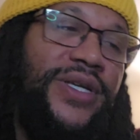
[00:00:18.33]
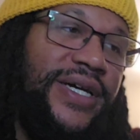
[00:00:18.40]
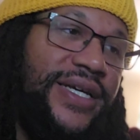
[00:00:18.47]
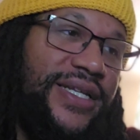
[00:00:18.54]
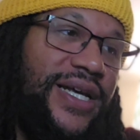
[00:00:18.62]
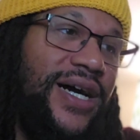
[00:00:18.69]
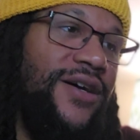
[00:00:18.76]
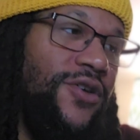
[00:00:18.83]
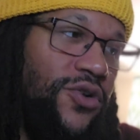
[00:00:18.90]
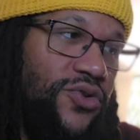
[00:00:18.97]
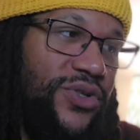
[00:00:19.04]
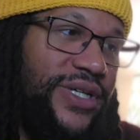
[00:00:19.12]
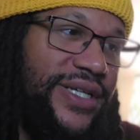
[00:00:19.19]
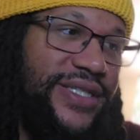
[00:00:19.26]
And not
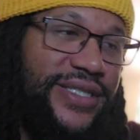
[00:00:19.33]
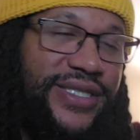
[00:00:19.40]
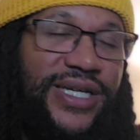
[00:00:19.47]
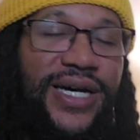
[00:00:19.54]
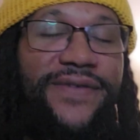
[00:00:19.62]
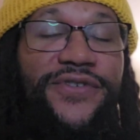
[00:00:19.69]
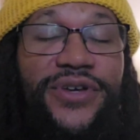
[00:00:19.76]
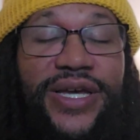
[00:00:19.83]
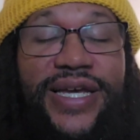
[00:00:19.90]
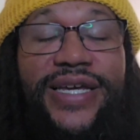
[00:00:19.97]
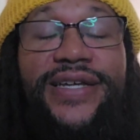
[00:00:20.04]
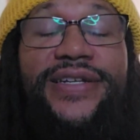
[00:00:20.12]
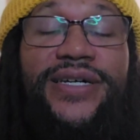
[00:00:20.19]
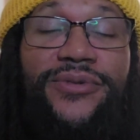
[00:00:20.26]
only is it time for your
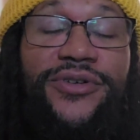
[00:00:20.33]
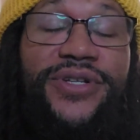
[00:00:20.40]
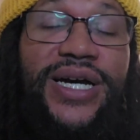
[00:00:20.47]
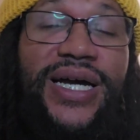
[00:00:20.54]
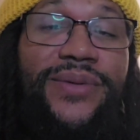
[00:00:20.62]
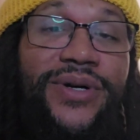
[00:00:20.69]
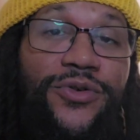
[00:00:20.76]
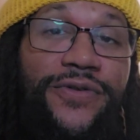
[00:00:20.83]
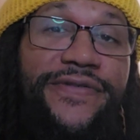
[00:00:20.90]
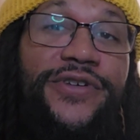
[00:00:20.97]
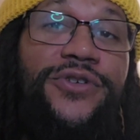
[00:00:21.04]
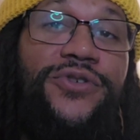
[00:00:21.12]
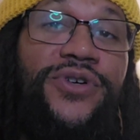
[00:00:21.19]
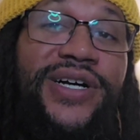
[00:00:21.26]
AEW Dynamite
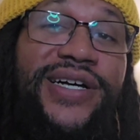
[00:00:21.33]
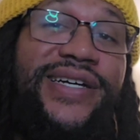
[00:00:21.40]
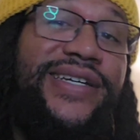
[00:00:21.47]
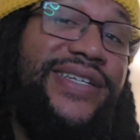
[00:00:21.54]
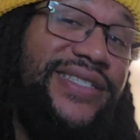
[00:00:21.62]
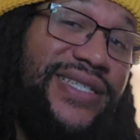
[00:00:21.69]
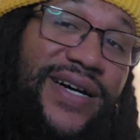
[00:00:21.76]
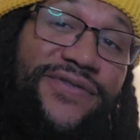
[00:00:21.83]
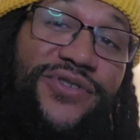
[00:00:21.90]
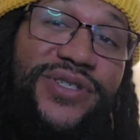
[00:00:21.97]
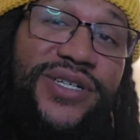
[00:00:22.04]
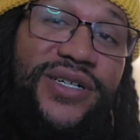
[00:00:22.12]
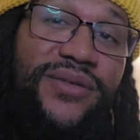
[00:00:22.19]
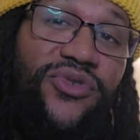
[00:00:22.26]
review, it's time for
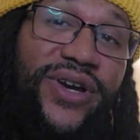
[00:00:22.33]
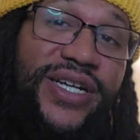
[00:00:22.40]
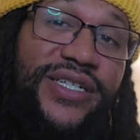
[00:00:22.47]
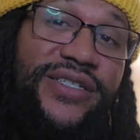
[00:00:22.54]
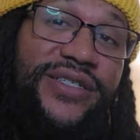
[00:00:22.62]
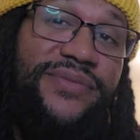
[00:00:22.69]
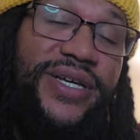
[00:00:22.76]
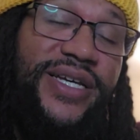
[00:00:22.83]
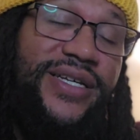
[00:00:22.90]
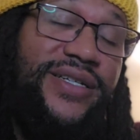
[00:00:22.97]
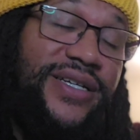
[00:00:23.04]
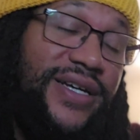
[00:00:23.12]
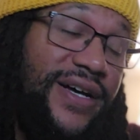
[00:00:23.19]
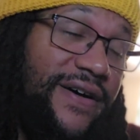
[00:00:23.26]
celebration,
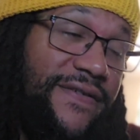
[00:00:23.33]
man.